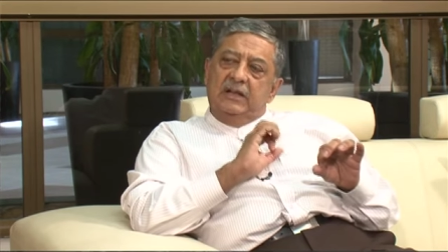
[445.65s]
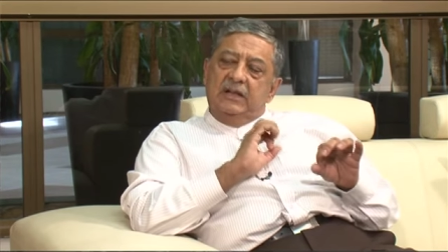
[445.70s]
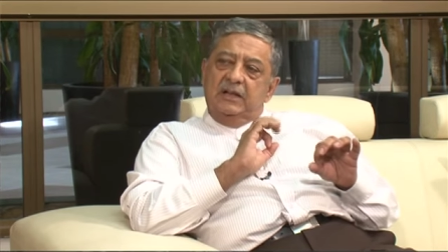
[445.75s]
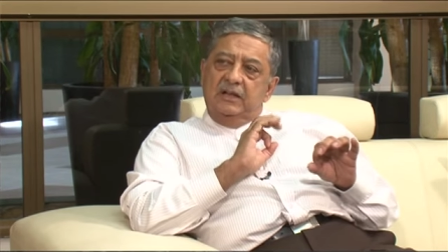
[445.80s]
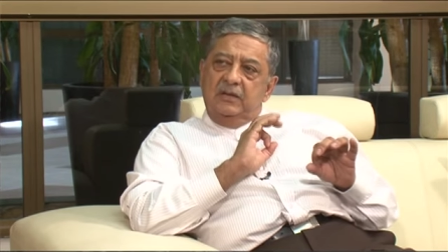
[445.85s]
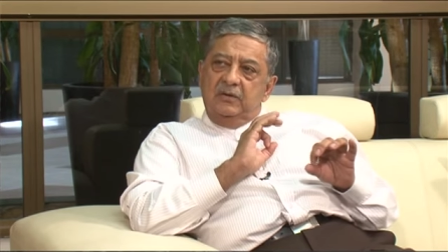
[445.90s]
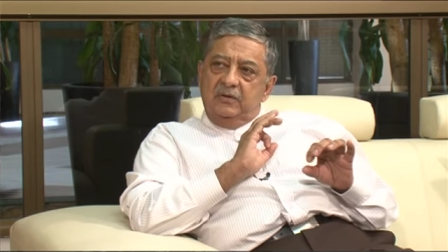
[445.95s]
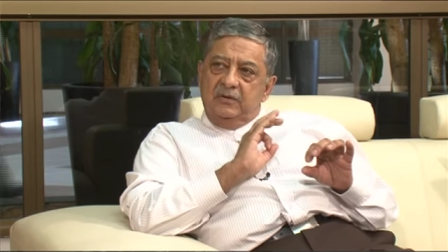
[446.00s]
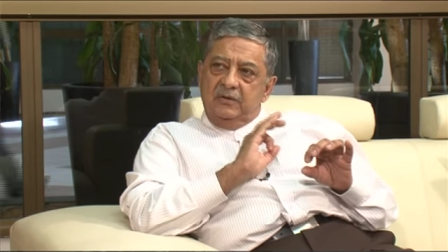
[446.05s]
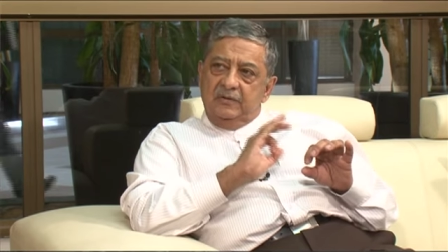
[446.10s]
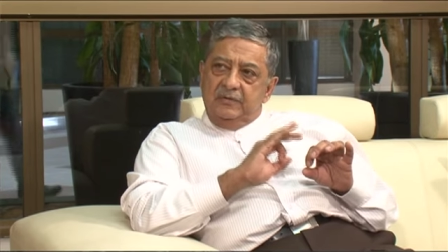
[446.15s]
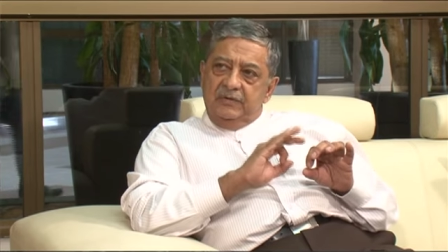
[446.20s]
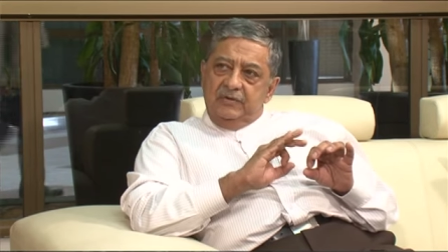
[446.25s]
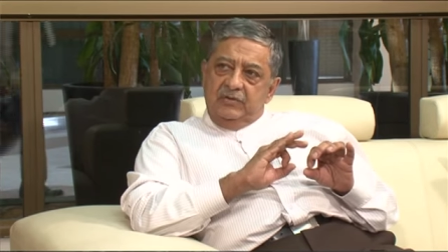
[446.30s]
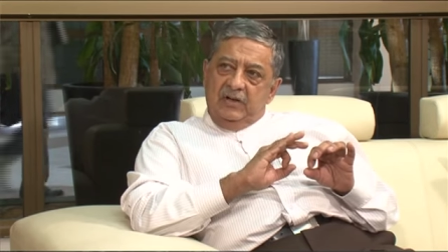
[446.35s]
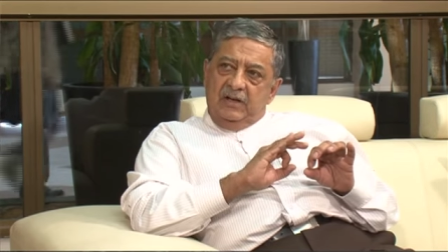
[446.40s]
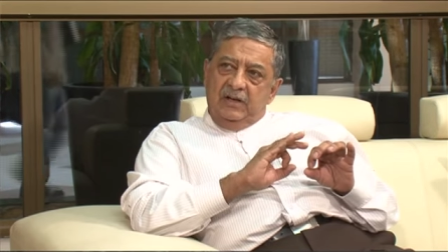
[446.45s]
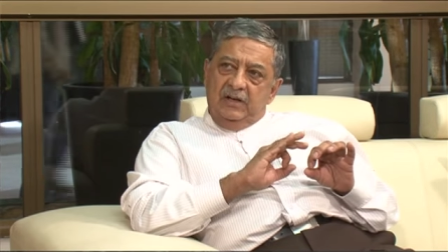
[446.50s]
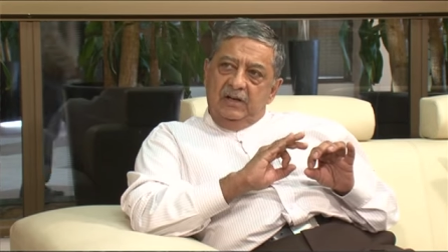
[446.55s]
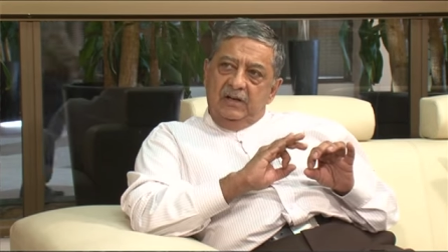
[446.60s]
into the
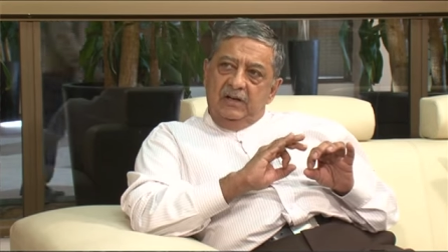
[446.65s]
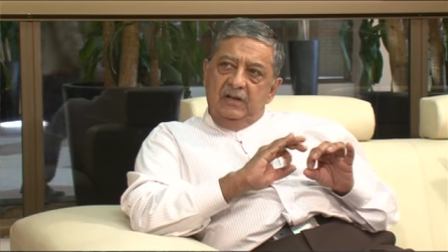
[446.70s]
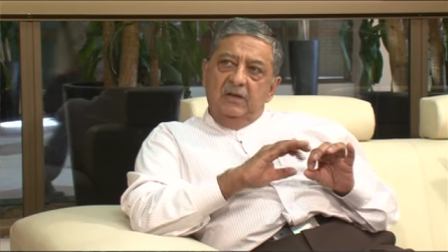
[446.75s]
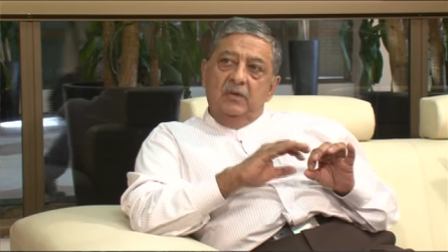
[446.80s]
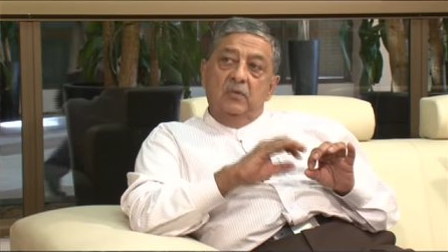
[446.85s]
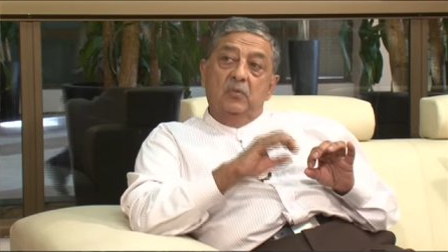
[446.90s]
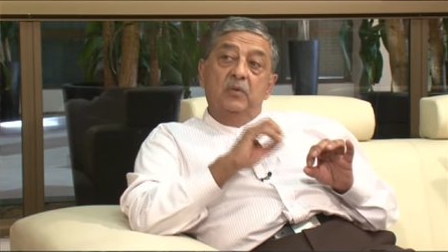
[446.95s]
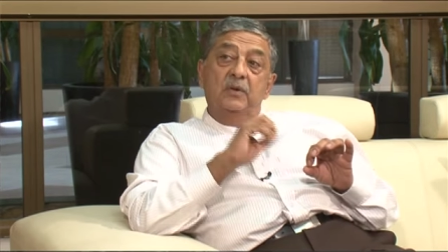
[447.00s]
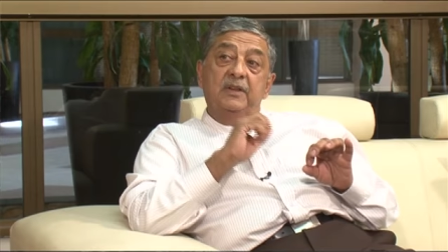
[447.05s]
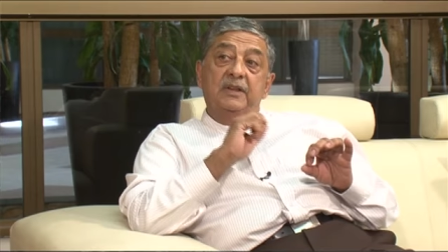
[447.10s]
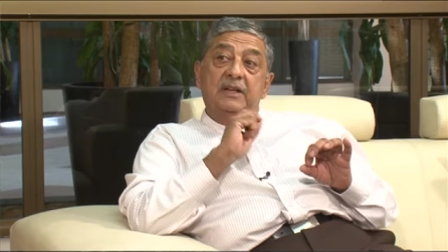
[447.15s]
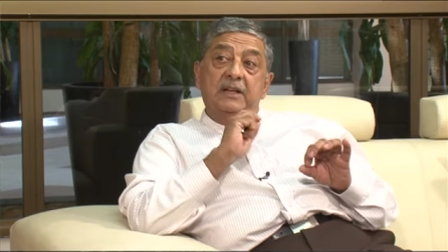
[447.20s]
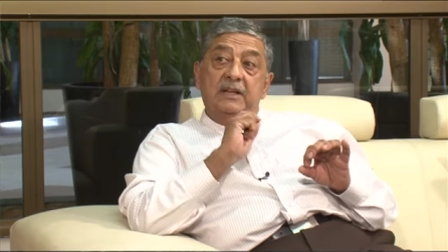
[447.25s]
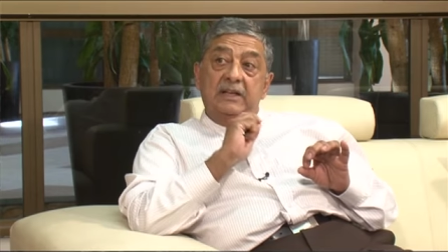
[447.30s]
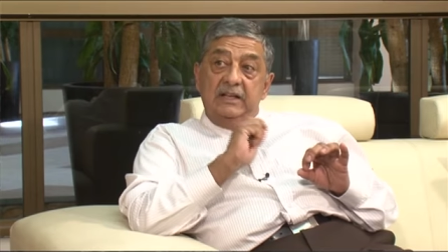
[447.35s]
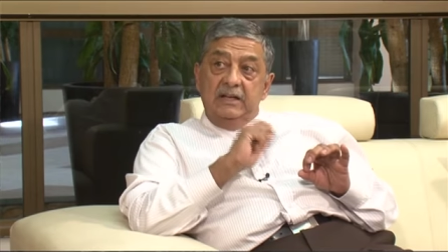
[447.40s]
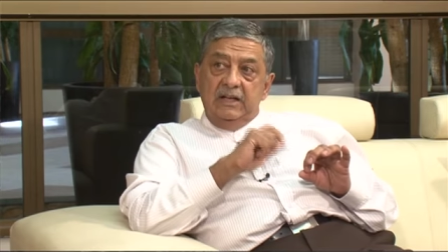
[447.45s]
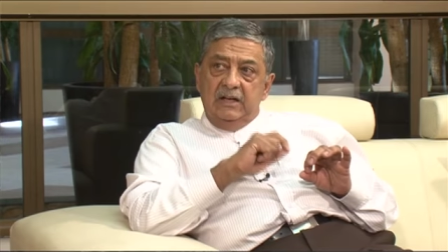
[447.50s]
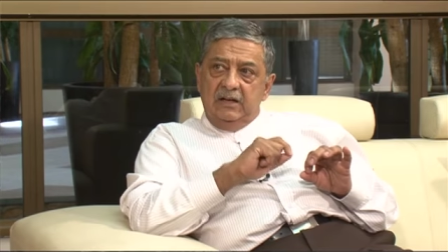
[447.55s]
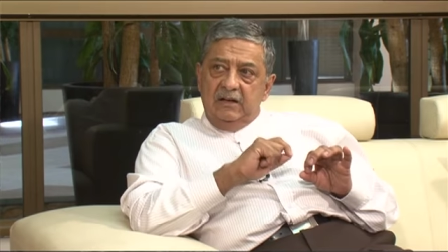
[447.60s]
vagina with a
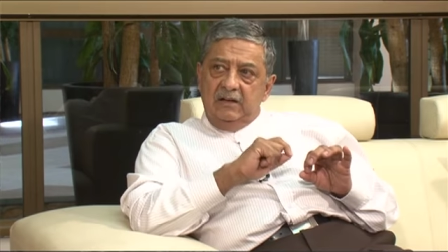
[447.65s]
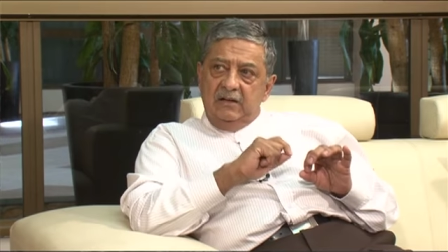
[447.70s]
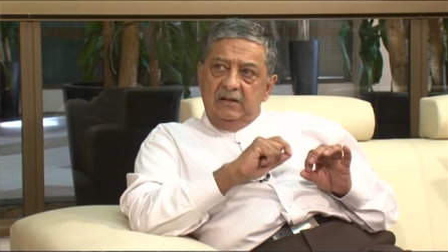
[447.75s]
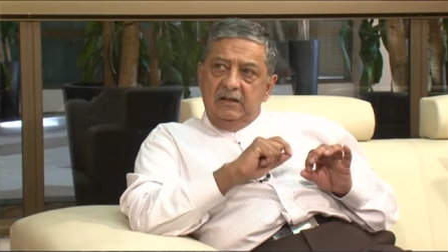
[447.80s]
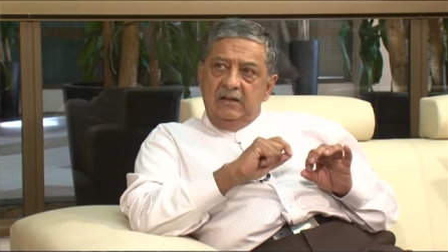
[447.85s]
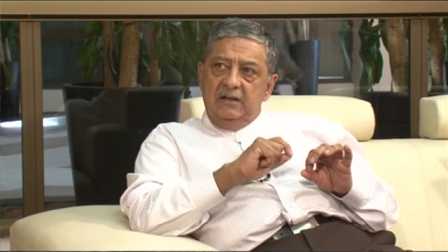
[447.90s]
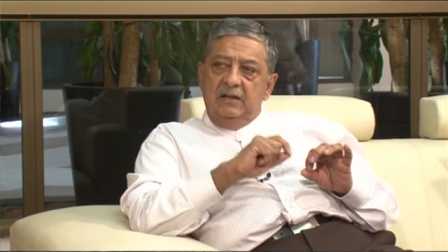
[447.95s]
needle,